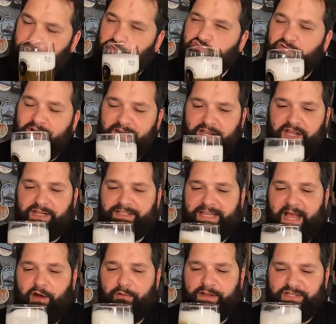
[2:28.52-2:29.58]
Really, you can
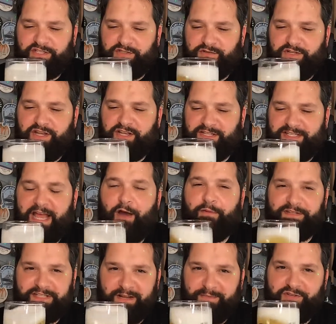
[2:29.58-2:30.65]
tell it's going
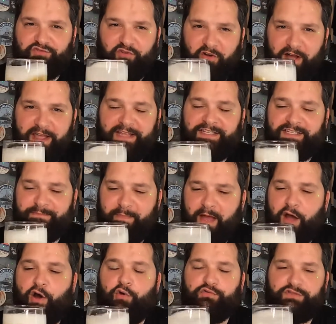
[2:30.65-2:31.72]
to be dry. It
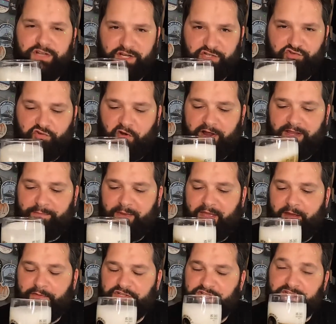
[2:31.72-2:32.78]
smells like a drying
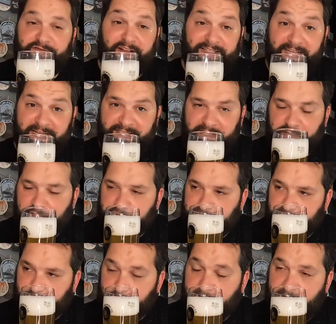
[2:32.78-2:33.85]
beer, which is fantastic news
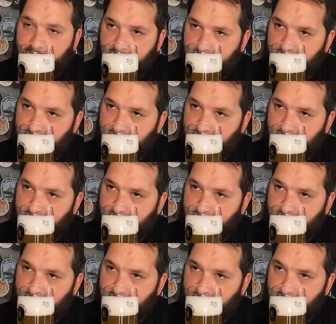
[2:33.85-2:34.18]
for me.